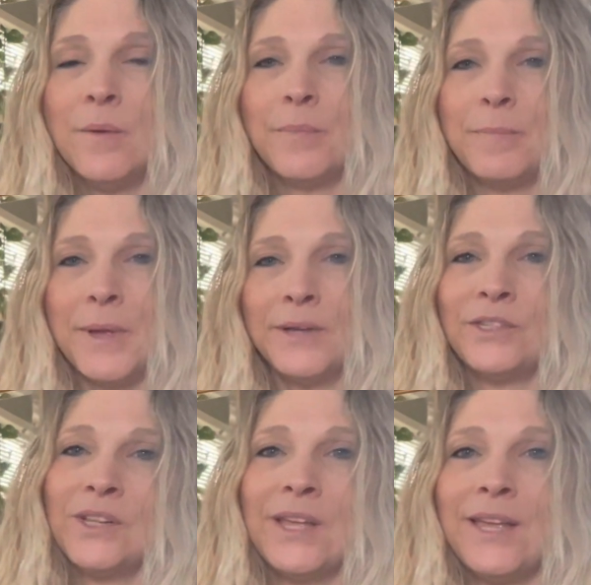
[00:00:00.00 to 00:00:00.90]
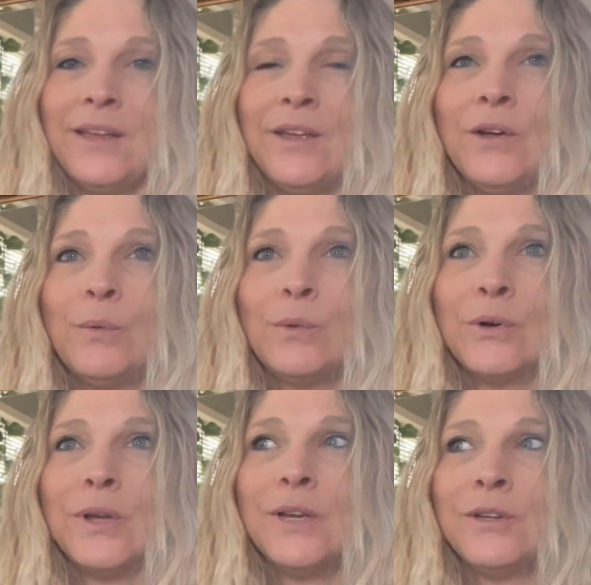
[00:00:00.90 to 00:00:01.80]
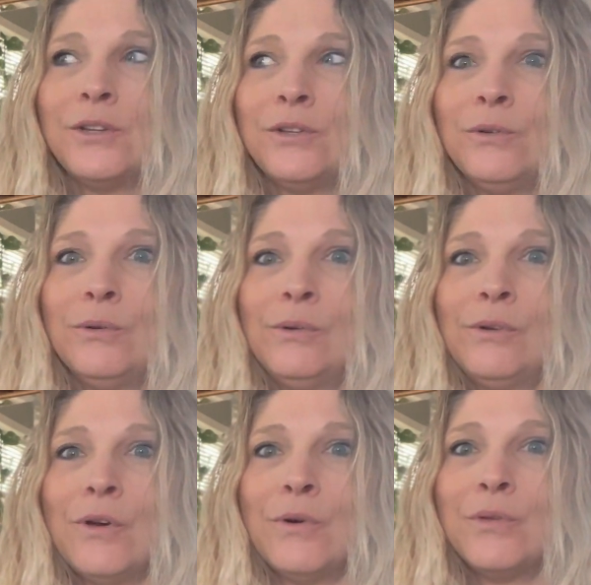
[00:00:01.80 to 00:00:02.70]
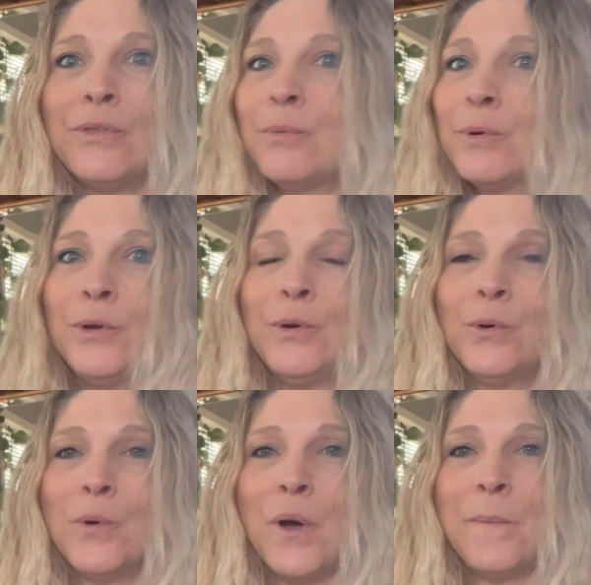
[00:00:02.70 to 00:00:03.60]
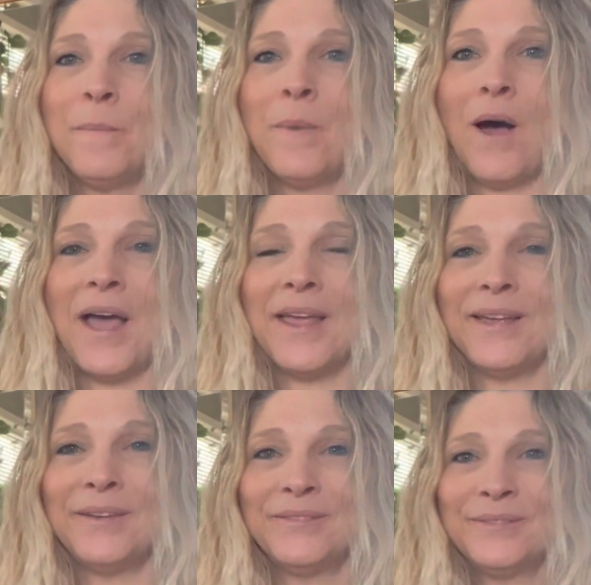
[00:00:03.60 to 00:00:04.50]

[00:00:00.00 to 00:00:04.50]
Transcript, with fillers: But basically, we're going to go through my,